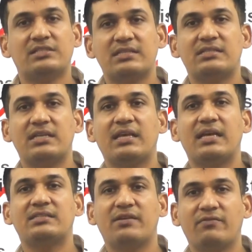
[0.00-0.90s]
just in
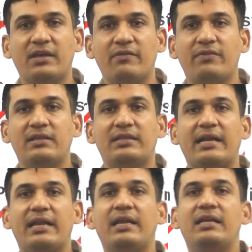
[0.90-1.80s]
case if they feel
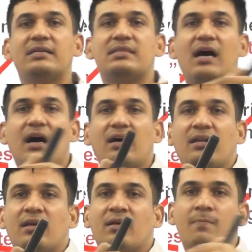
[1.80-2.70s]
that Indians
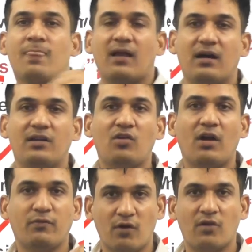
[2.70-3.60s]
are
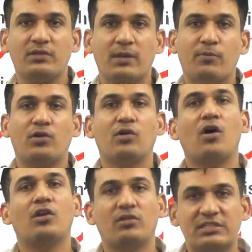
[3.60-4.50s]
not following the
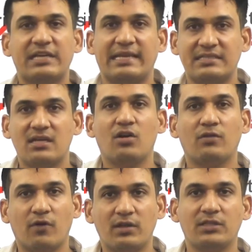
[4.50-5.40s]
protocol or the Chinese are
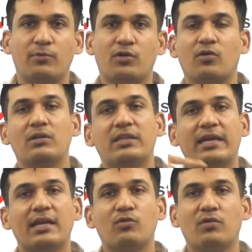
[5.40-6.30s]
not following the protocol, they
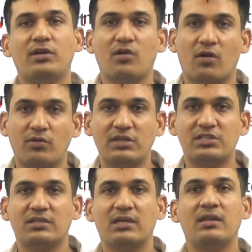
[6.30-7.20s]
can quickly talk to
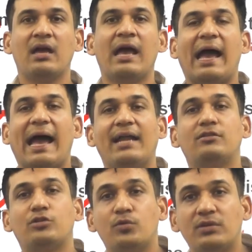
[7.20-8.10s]
each other,
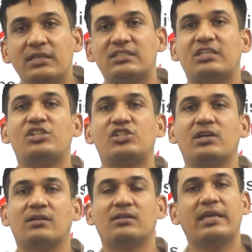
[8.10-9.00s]
and through
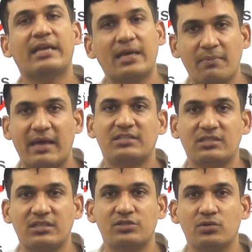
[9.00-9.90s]
discussion they can manage
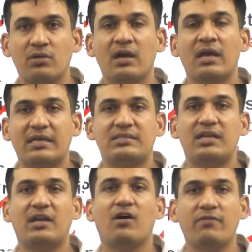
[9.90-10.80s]
the issue
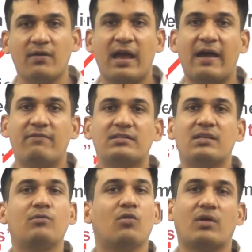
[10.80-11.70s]
instead of having
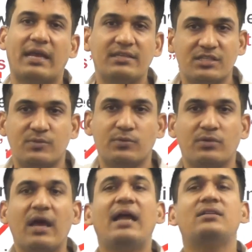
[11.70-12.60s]
some localized
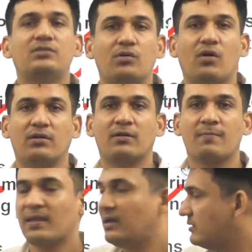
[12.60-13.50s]
dispute, and so on.
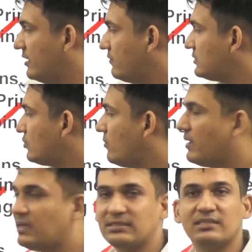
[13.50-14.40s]
There were so
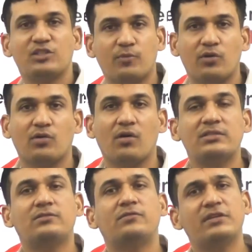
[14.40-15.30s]
many such
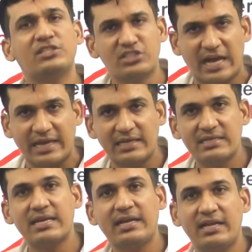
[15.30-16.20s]
protocols which
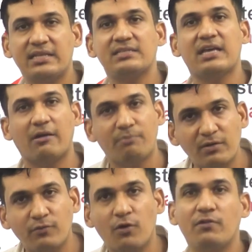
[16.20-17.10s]
Chinese and Indians have
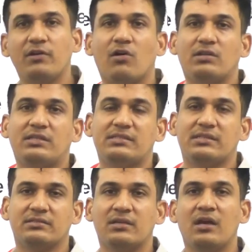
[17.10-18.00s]
been following all these
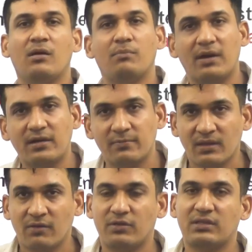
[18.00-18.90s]
years, but
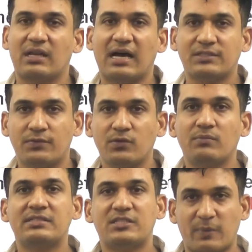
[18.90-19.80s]
for the last few
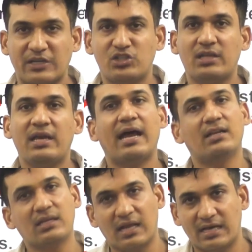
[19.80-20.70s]
months especially,
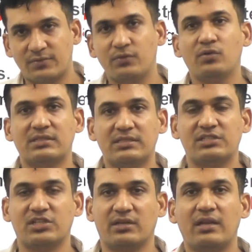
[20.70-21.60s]
and the last few years
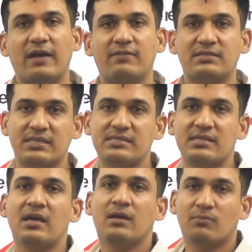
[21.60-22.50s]
in general, ever
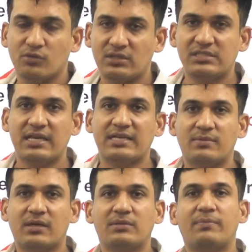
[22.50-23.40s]
since Modi ji has
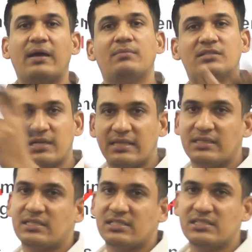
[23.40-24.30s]
become the Prime Minister and
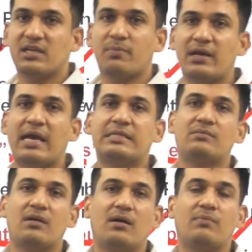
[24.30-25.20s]
there Xi Jinping
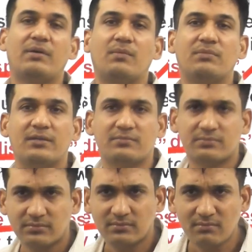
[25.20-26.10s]
has become the
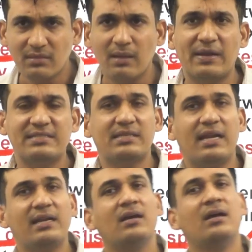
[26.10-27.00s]

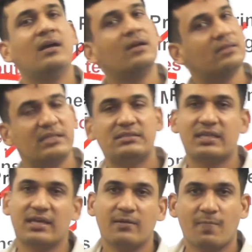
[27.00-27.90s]
President, this
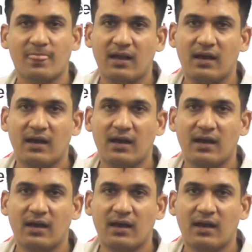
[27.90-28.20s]
thing